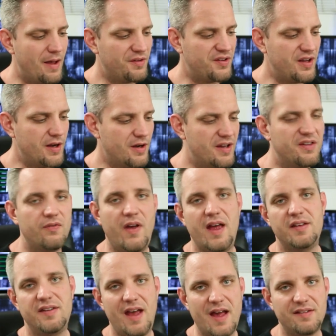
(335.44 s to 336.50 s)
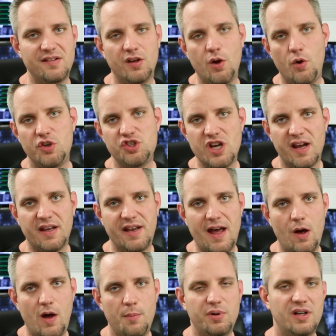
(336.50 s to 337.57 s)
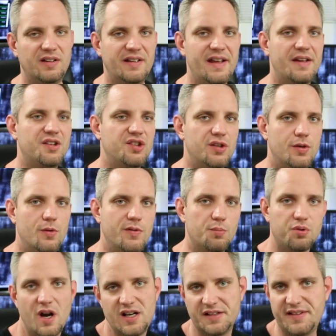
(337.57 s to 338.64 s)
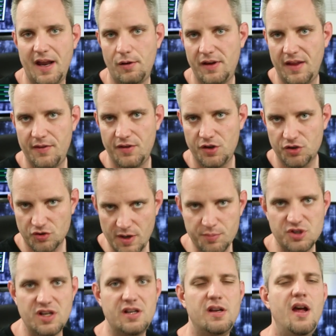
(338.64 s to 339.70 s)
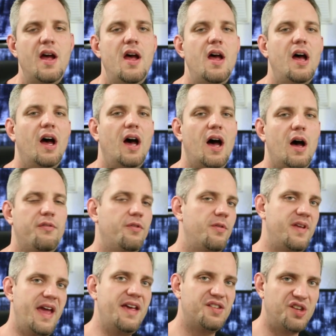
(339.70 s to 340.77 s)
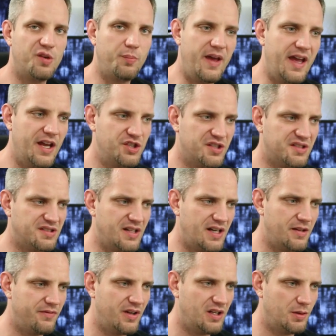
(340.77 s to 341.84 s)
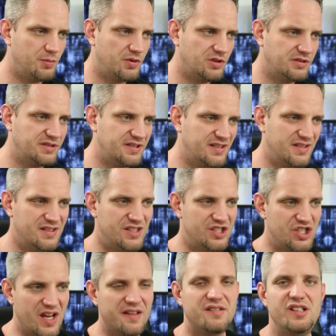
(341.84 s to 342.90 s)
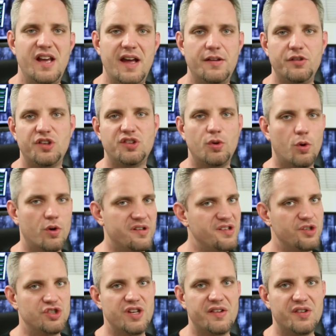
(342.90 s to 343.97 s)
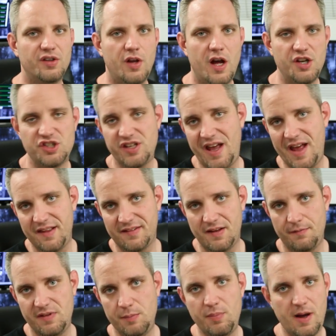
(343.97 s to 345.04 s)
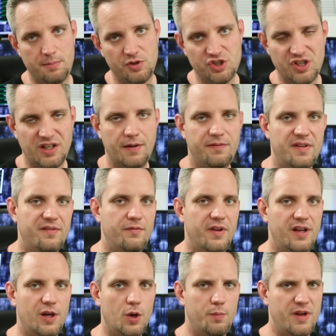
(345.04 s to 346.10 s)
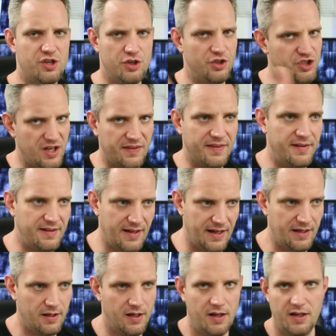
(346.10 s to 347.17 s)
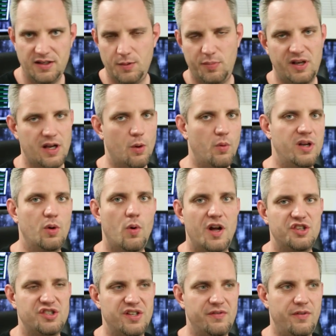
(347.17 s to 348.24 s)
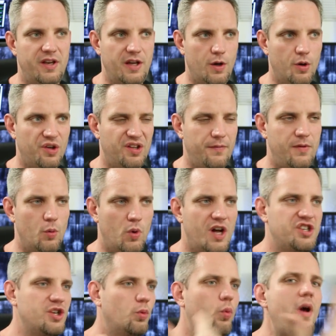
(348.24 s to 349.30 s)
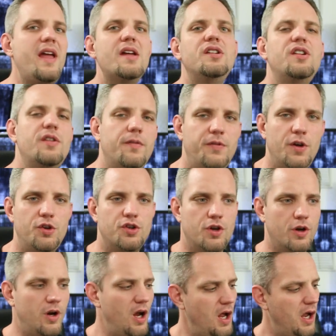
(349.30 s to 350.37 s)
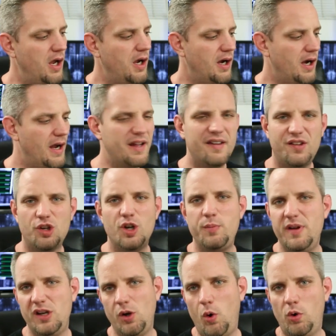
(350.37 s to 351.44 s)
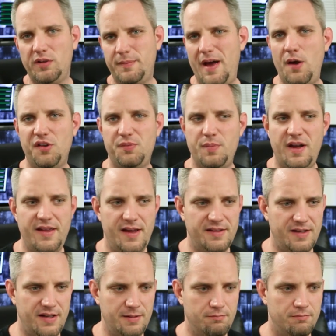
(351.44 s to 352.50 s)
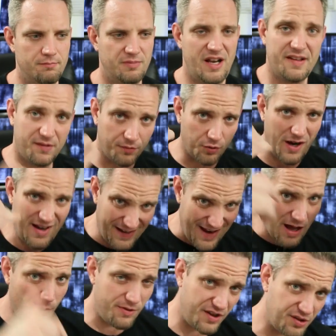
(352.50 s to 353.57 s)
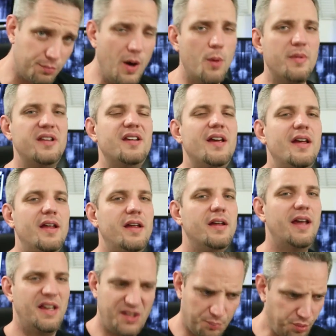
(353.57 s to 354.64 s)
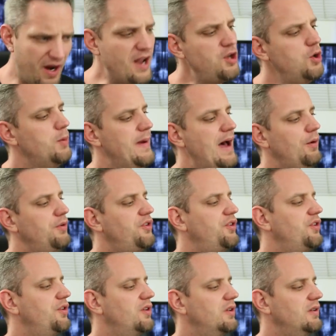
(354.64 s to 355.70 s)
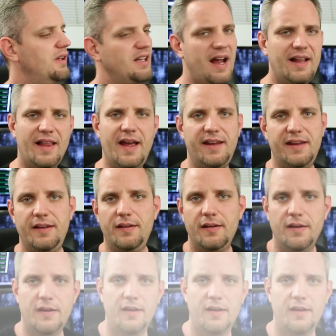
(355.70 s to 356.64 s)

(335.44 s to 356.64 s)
mouse here is fantastic. Go and check it out. I'll put a link to the product down in the description. Uh, through the ASUS page, it's not available just yet in stores. It just launched as of the publishing of this video. Make sure you check the date depending on when you watch this video, because if you watch it way into the future, I guess it could be an old mouse by that time. But as of right now, this moment, it's a brand new mouse, and I like it.